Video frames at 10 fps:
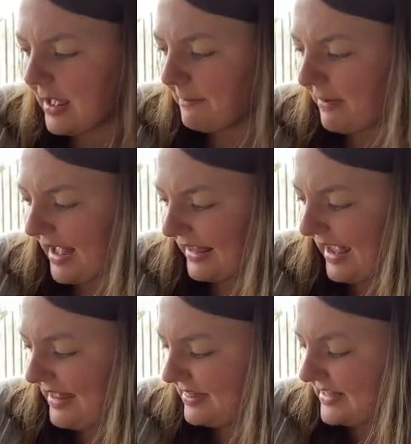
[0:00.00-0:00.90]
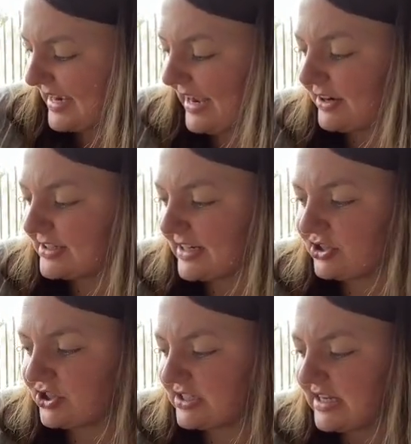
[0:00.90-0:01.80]
But again, the tiger didn't
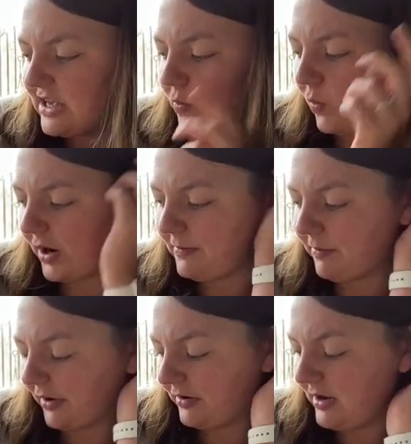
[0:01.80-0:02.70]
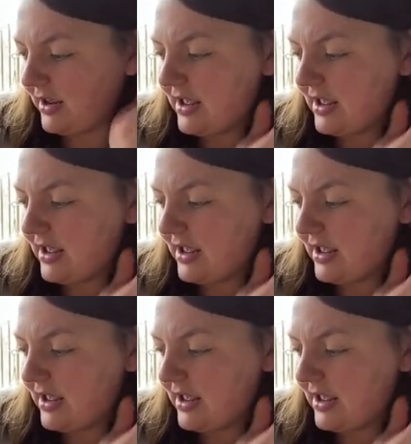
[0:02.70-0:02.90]
just eat one bun.